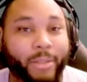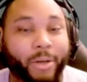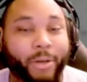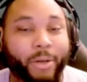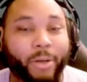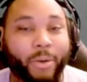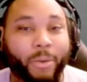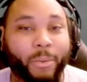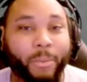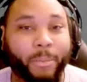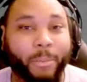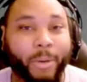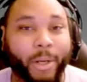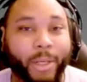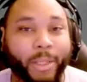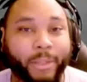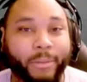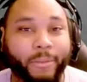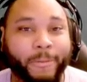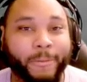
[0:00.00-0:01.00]
already know what we're
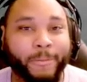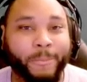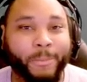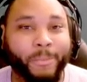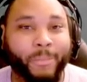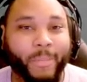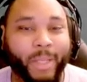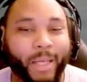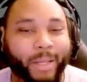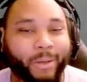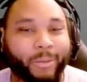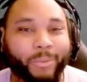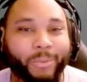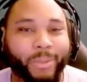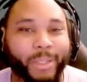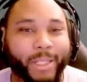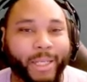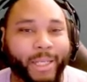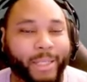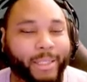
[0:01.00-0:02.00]
bringing? I don't
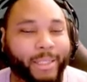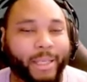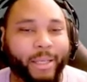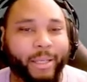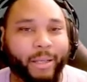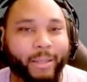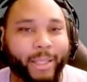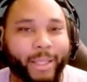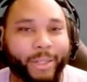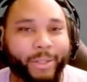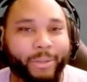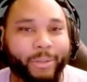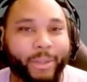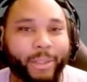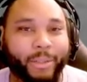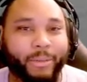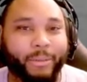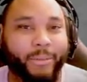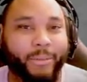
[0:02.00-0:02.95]
really need to tell y'all that, do I?